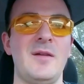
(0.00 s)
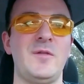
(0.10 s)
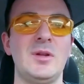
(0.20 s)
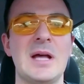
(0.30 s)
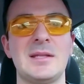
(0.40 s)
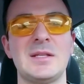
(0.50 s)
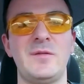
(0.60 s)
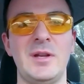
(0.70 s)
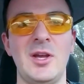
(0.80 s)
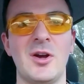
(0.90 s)
If you like this
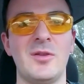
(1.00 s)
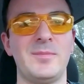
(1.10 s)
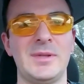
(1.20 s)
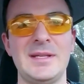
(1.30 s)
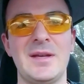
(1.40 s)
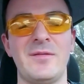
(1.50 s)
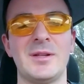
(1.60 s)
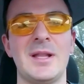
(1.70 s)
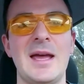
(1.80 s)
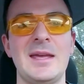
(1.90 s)
video, please give it
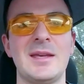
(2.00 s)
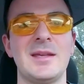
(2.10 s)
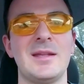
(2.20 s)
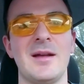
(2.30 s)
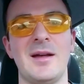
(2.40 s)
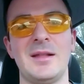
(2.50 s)
a like,